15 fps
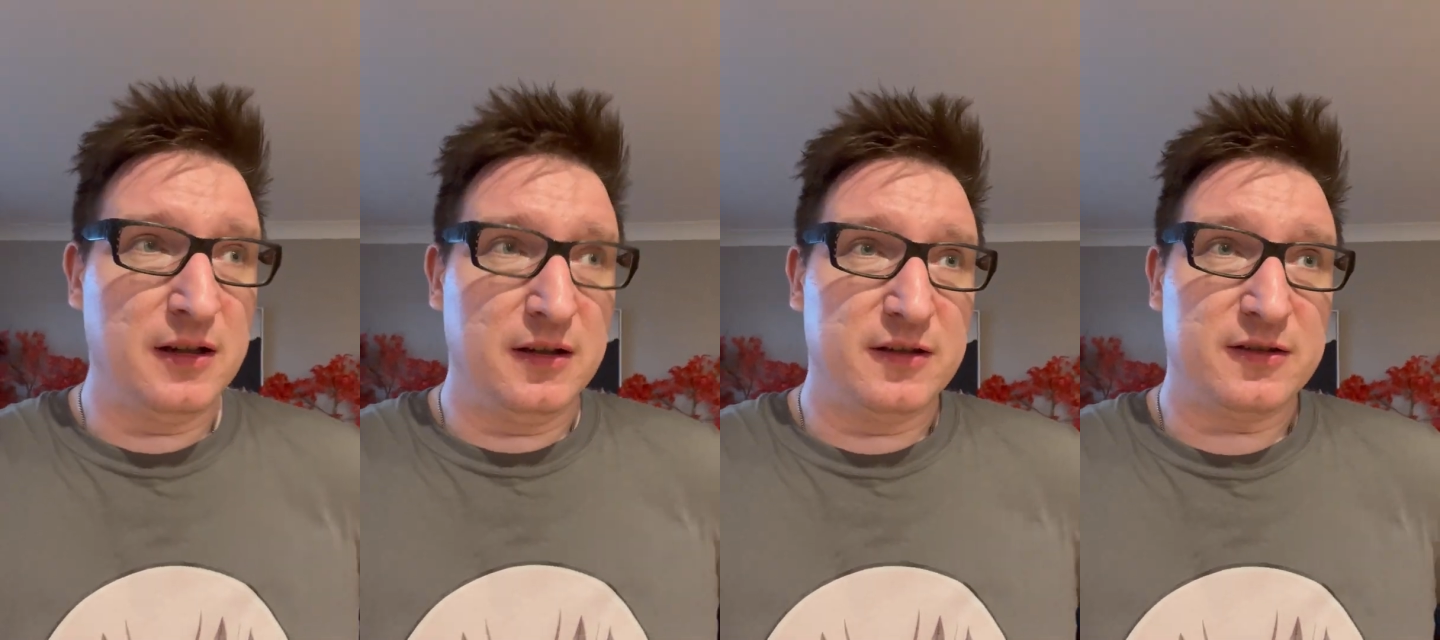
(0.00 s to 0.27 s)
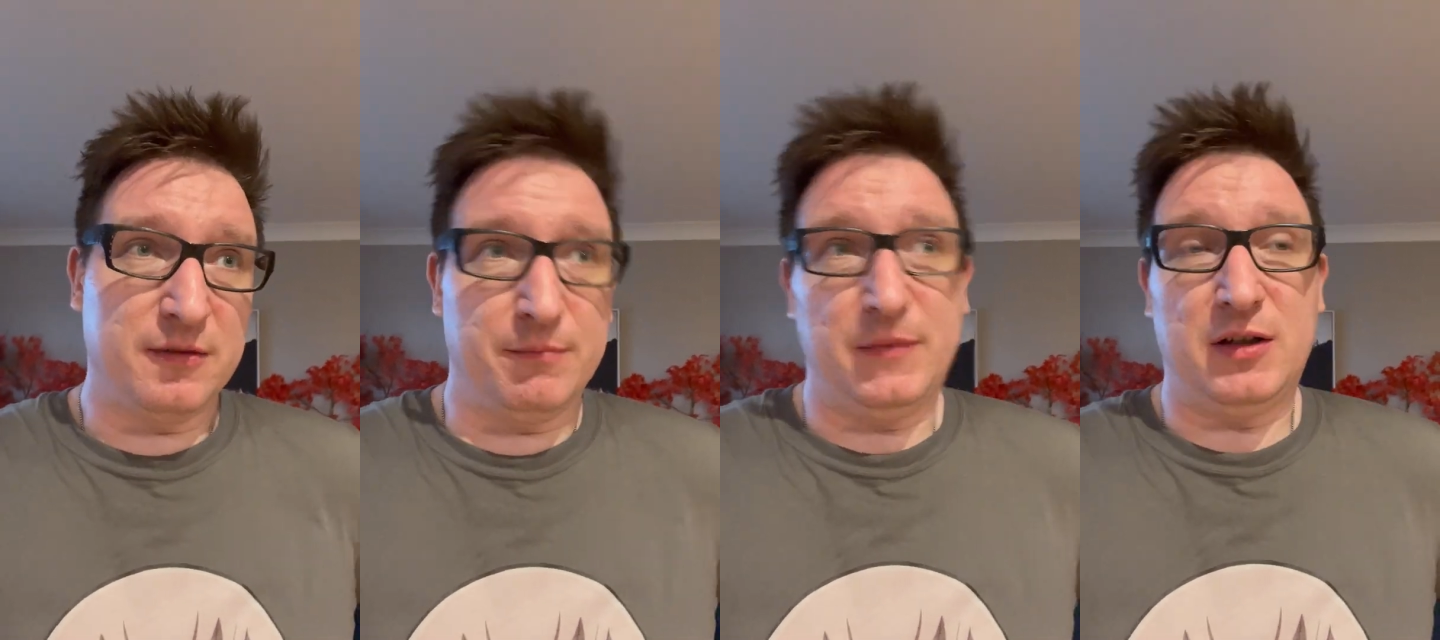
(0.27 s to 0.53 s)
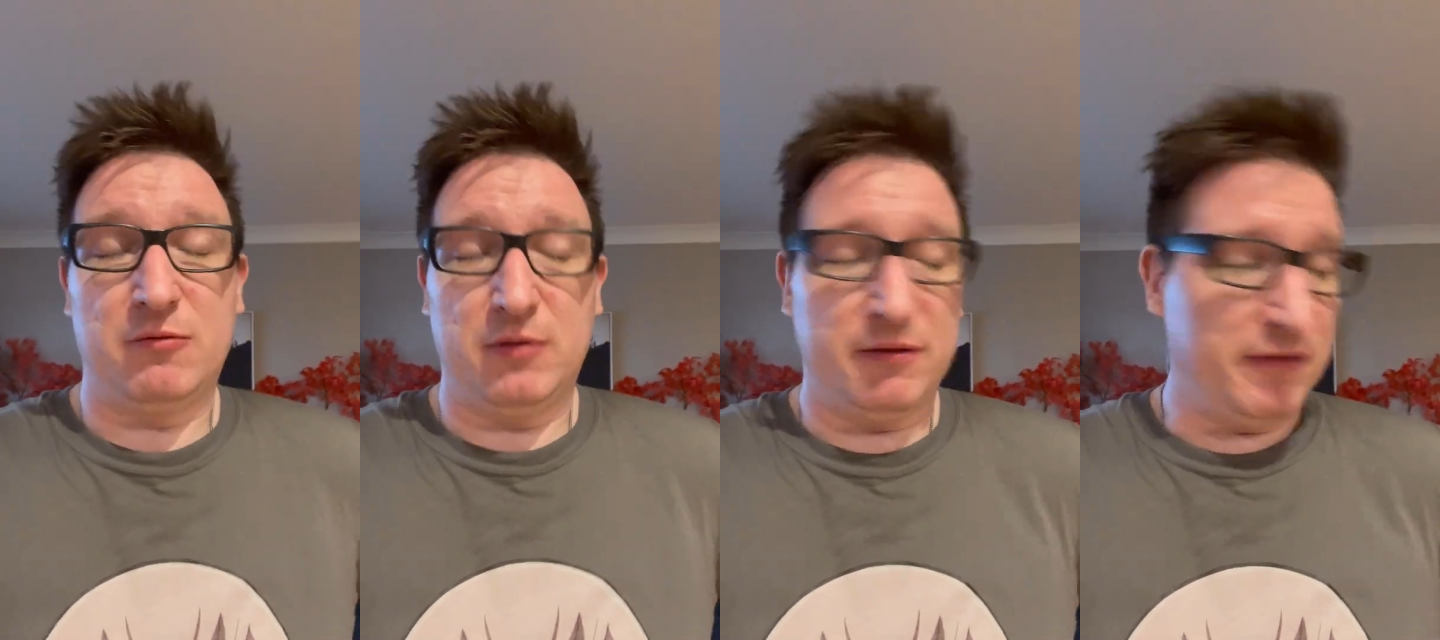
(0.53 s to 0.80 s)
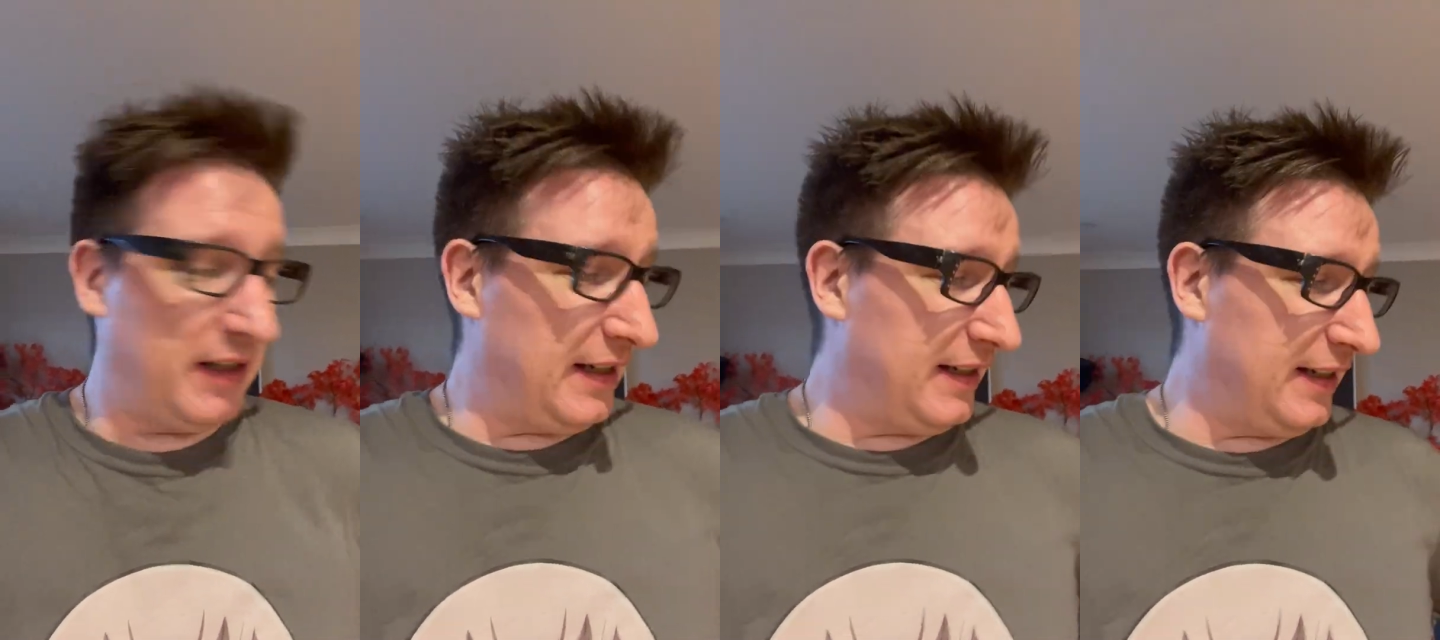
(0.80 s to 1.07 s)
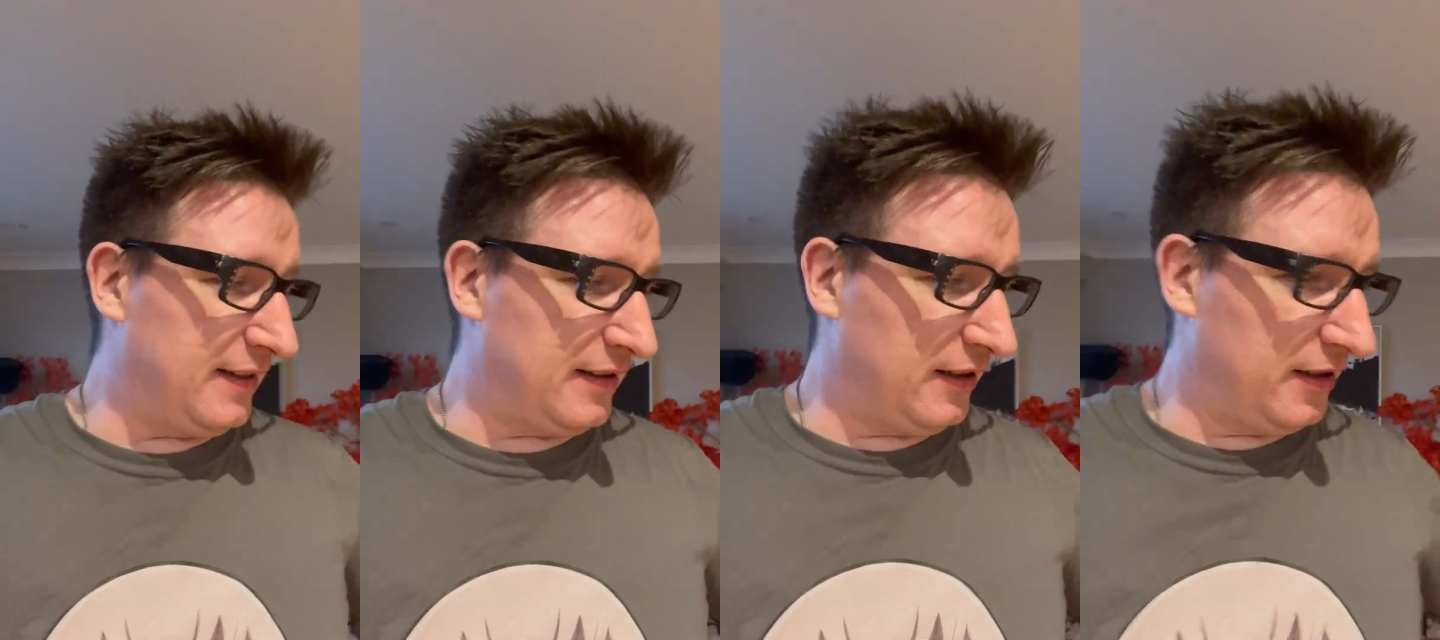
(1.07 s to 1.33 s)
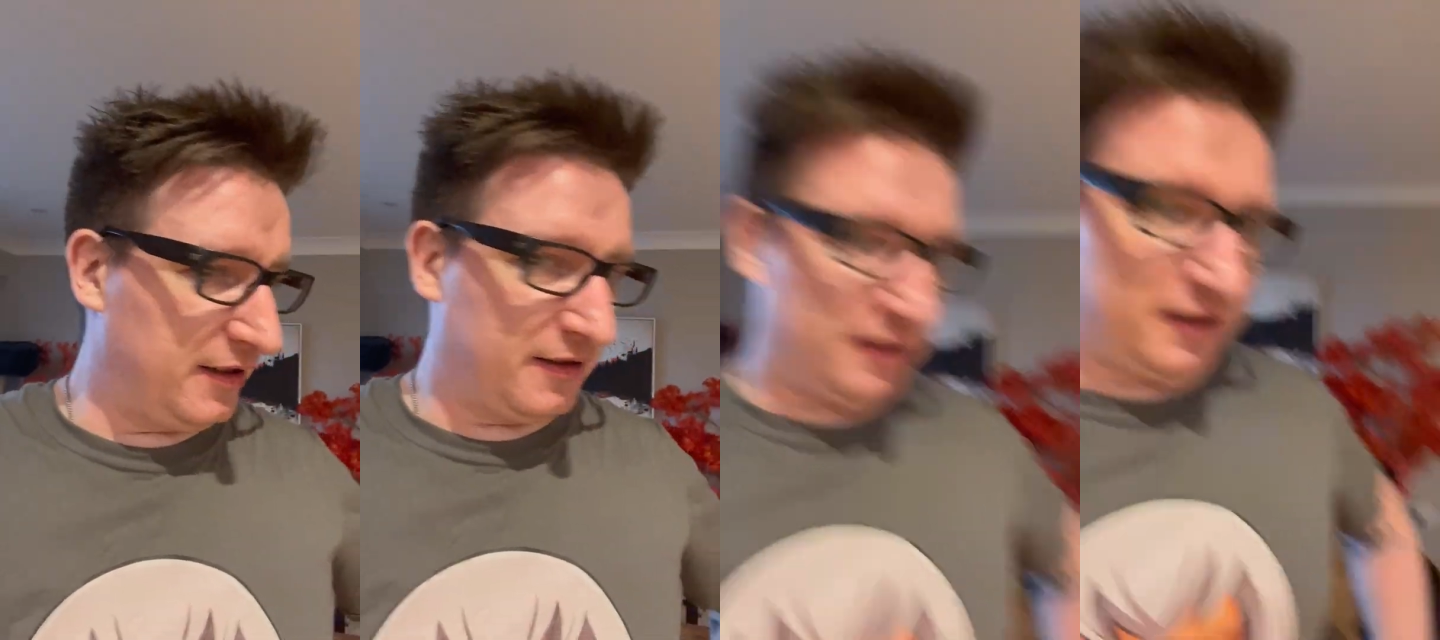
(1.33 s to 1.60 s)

something we really need to learn to